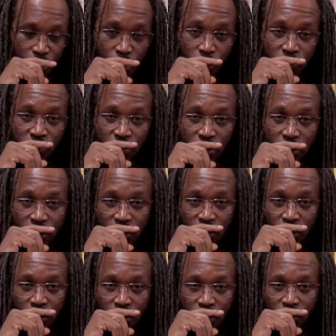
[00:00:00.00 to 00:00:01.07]

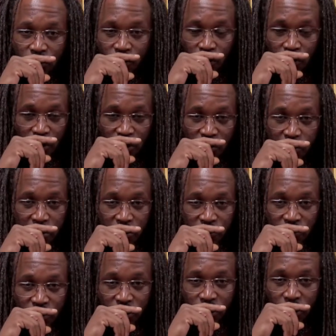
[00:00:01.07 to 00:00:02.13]
emotionally, certainly
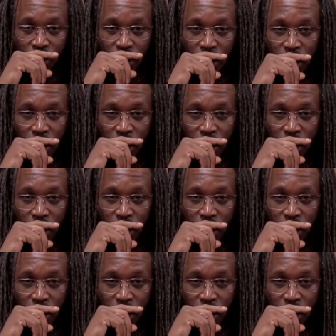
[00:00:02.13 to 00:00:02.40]
spiritually,